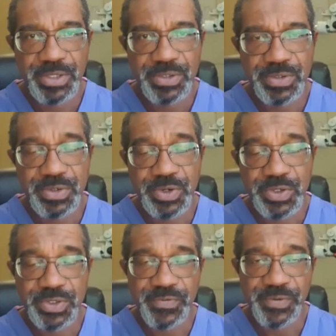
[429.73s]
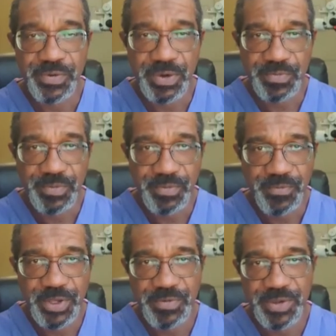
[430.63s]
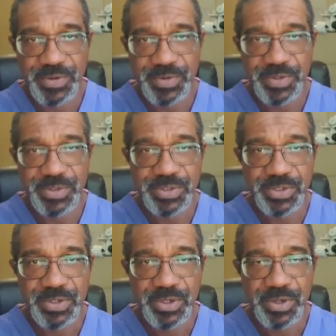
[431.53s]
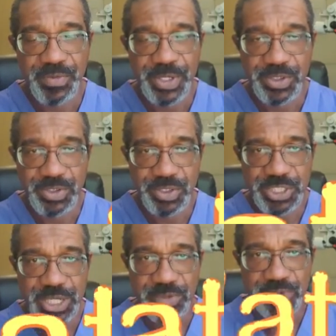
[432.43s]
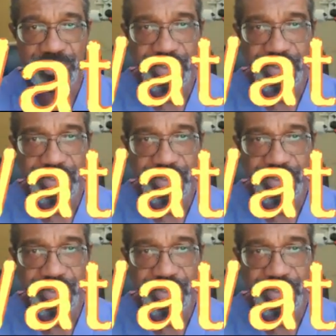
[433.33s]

You could also view further videos on my YouTube channel,